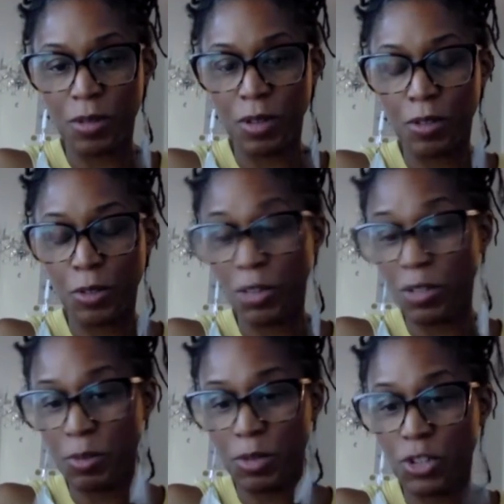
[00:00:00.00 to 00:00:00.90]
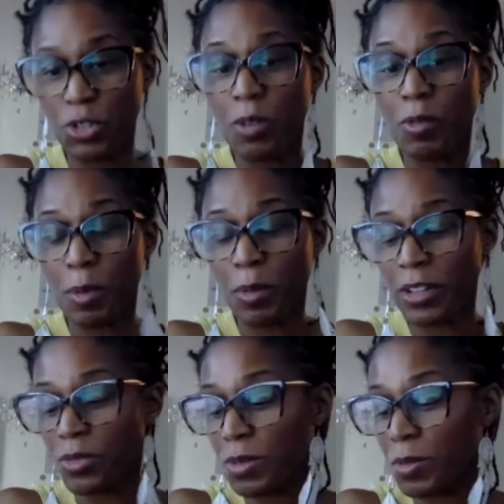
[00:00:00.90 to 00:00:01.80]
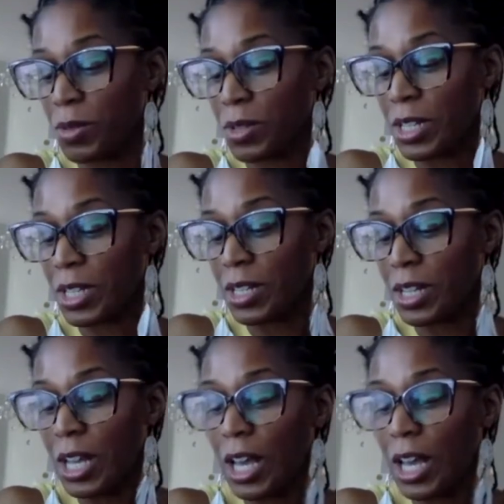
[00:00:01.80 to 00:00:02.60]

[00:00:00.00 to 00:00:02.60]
or you wanted to be rich, when people asked when you were a kid,